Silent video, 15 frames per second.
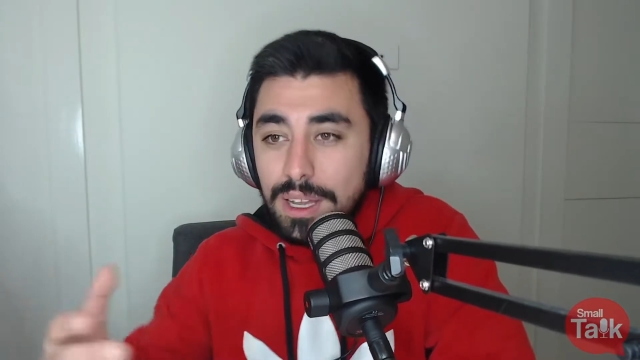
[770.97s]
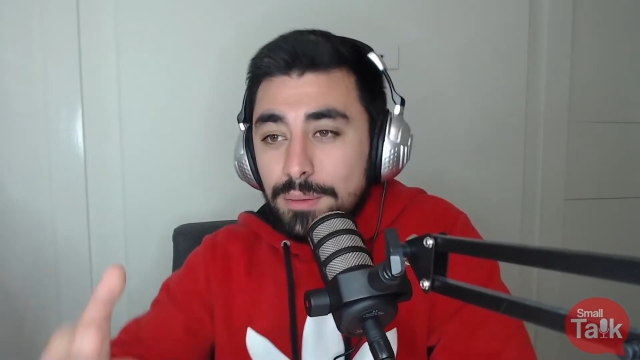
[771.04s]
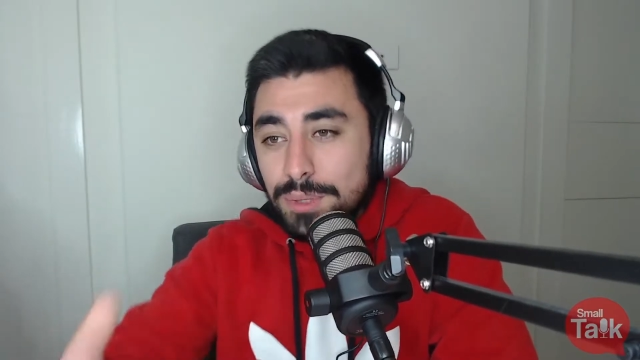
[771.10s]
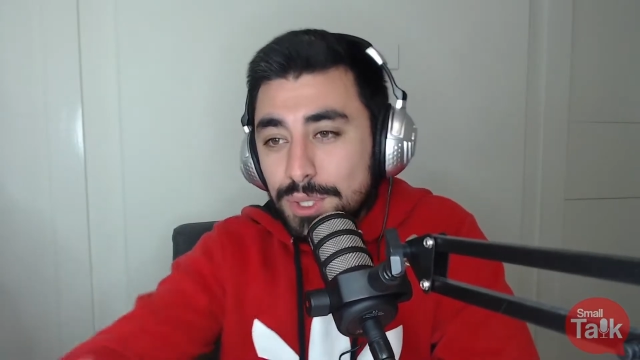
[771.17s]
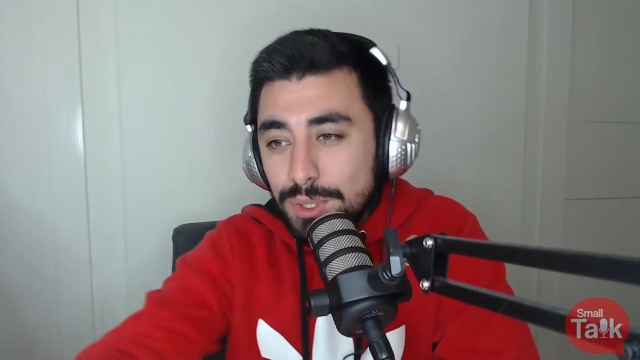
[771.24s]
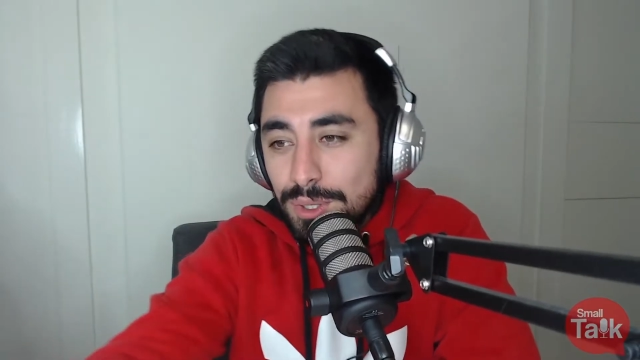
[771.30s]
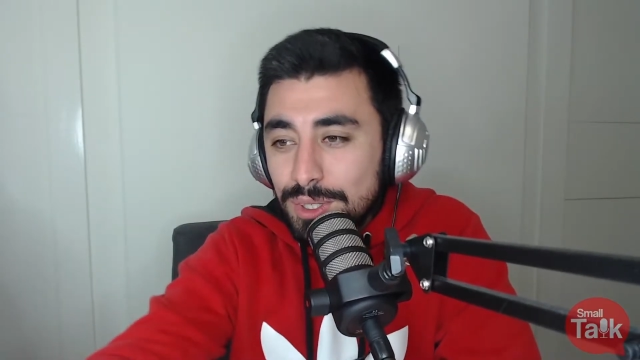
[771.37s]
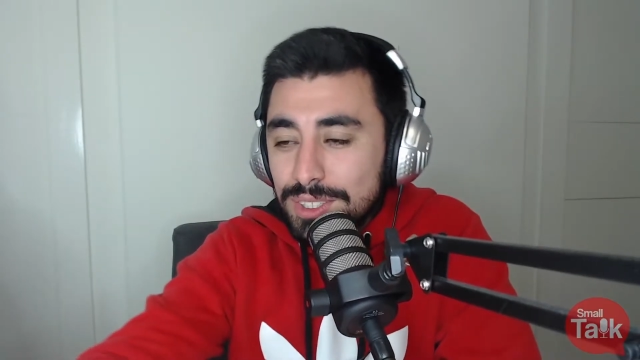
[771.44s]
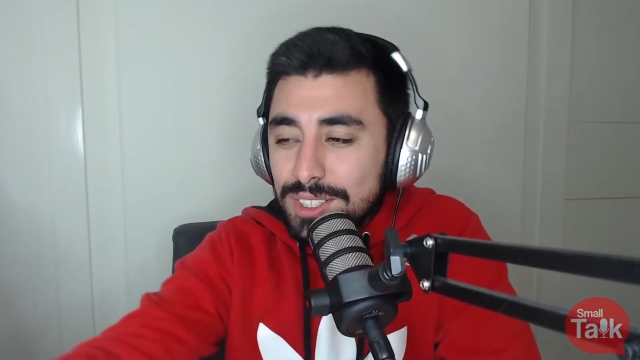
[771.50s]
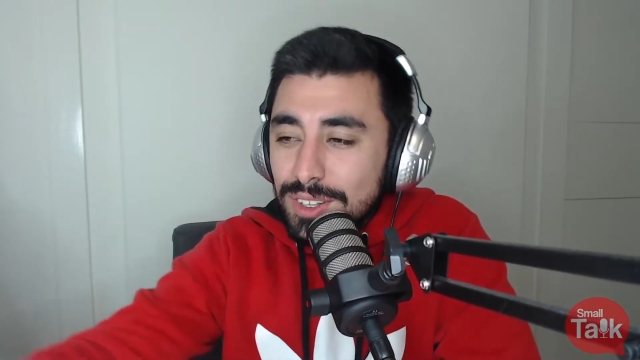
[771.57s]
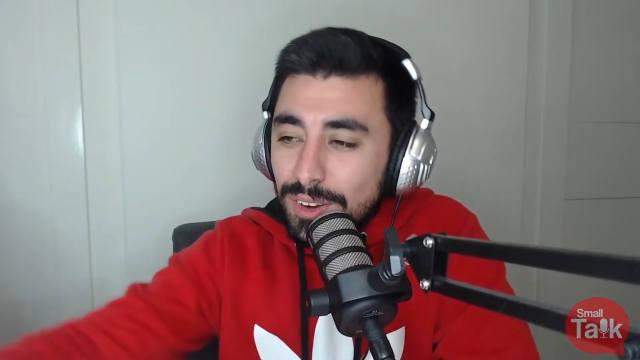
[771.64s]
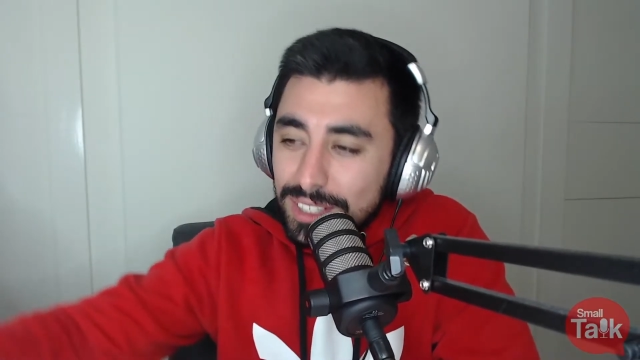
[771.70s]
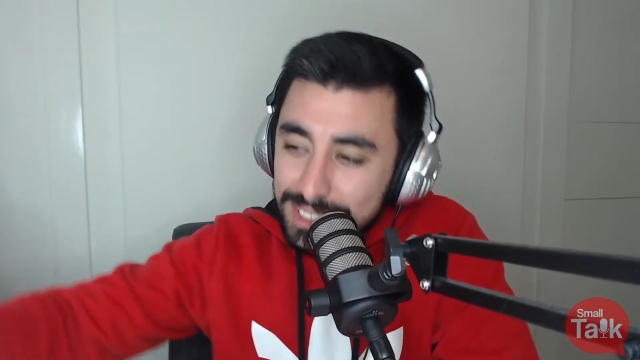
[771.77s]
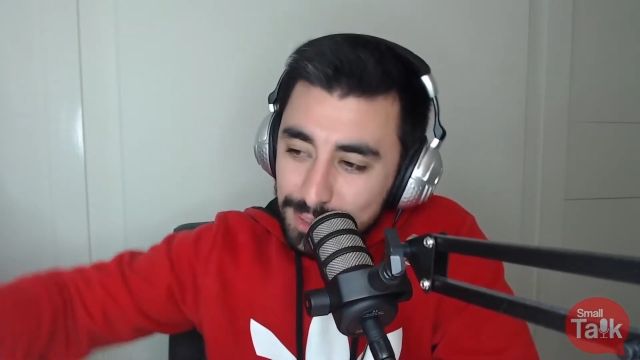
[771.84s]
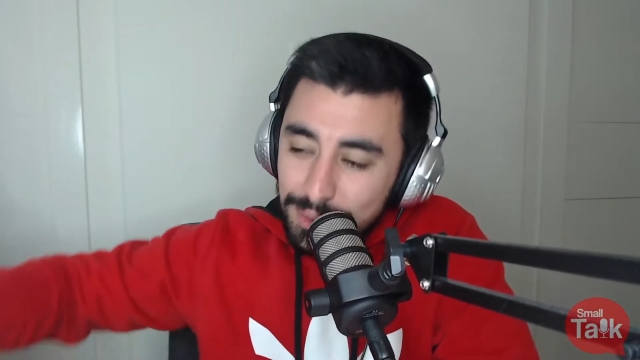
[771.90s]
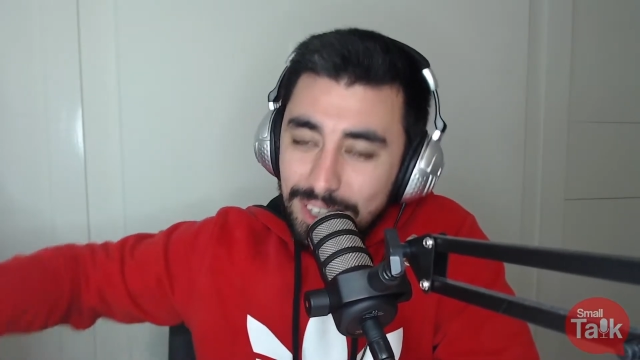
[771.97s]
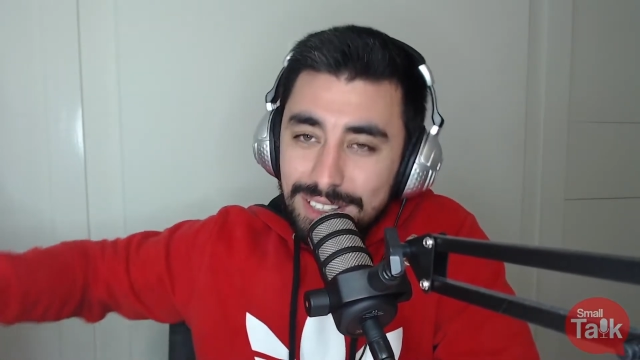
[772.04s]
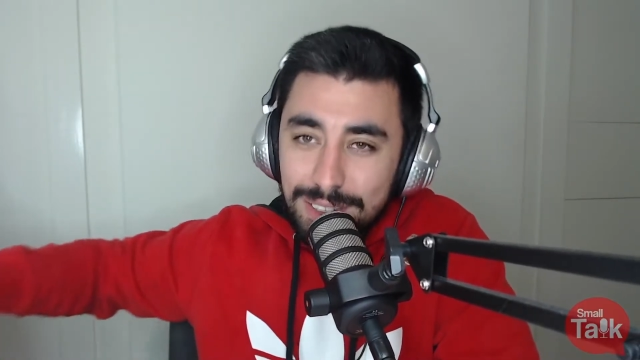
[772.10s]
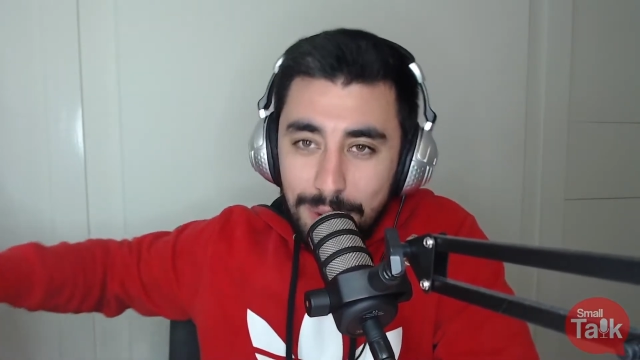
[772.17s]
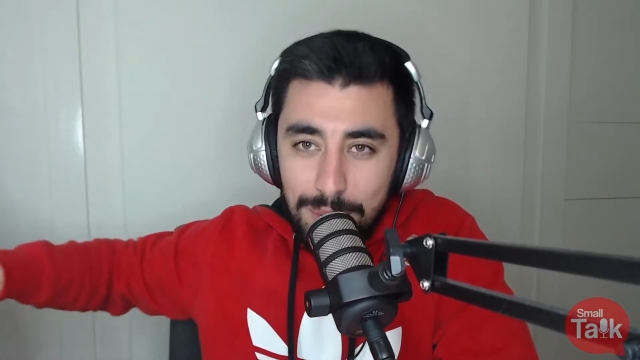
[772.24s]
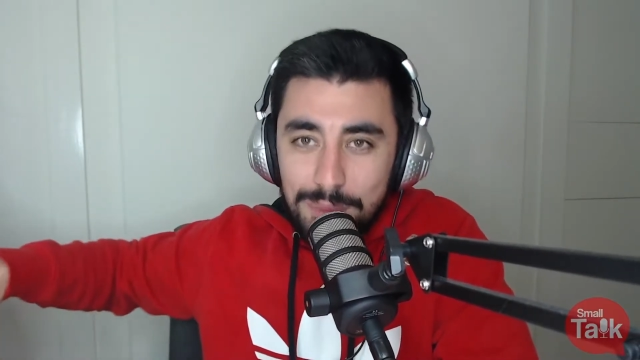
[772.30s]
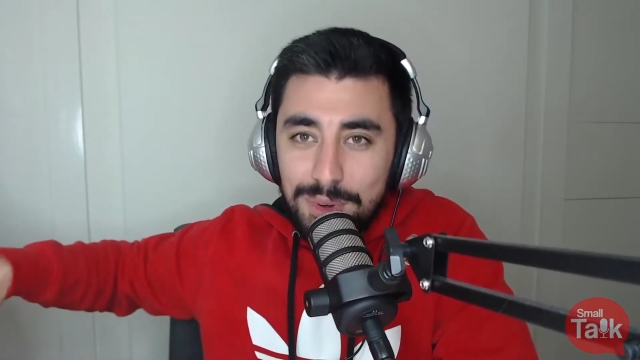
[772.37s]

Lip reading: I'm sure you guys are a lot